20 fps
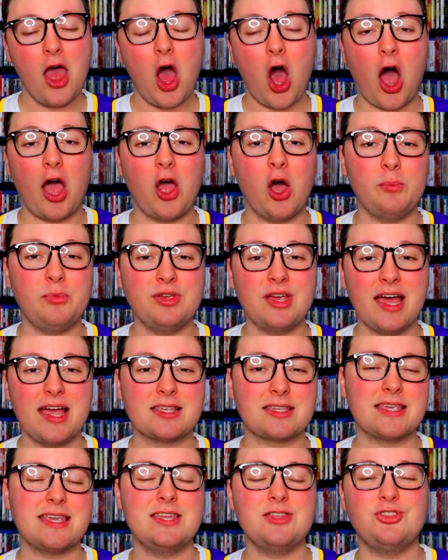I hope you
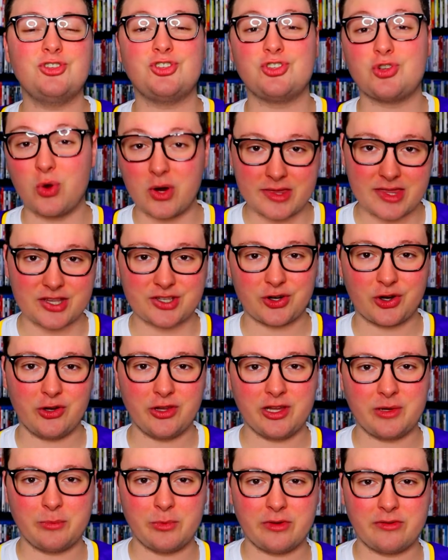guys enjoyed this
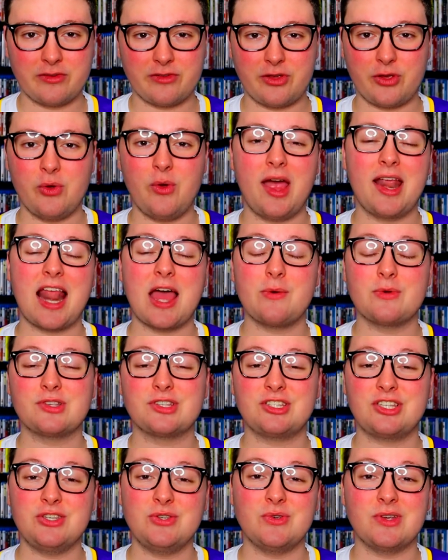earlier movie review, and I will
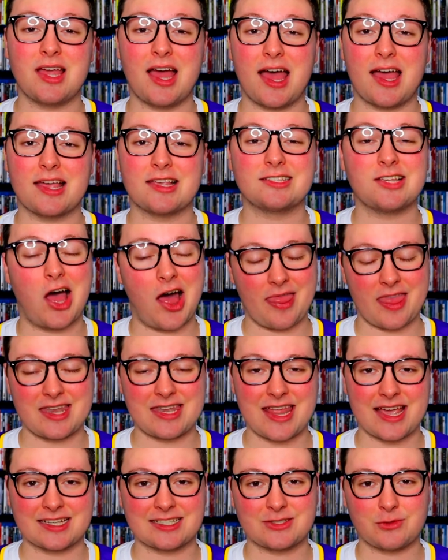see you guys on the
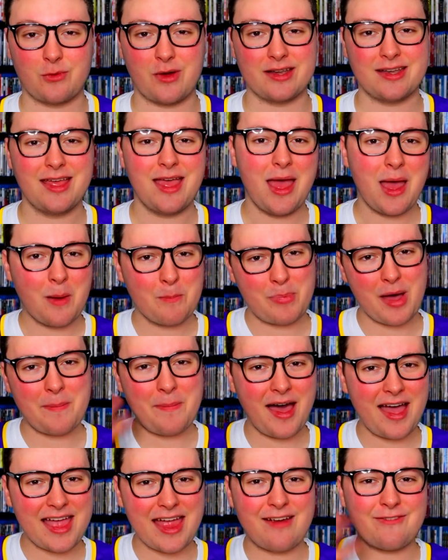next one.
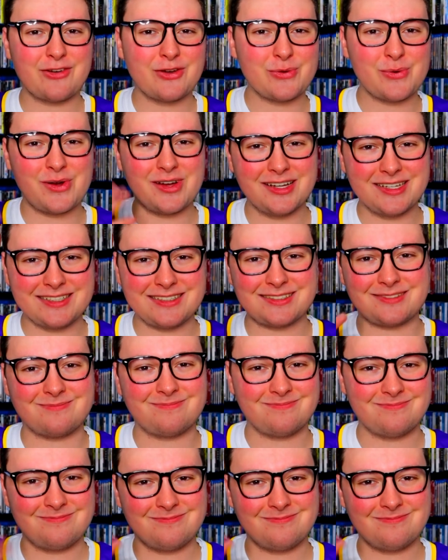Bye-bye, everyone!